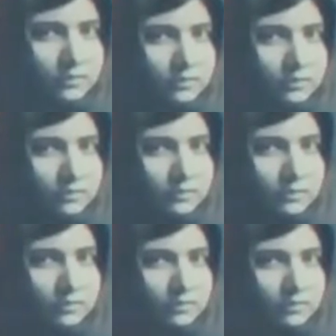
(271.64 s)

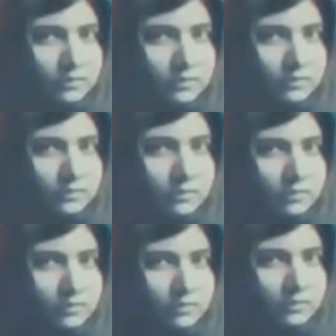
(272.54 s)

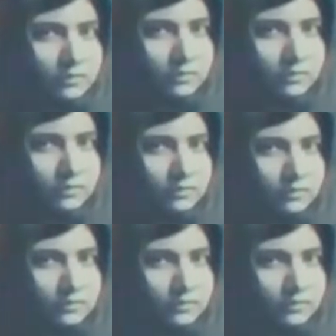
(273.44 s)

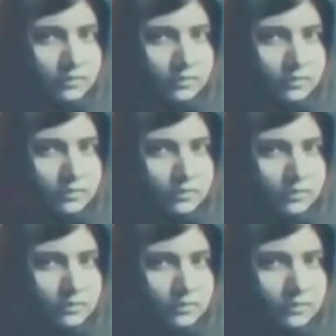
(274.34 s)

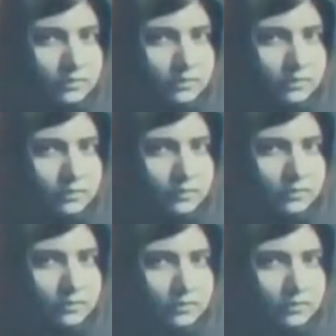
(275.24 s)
The person shown says nothing.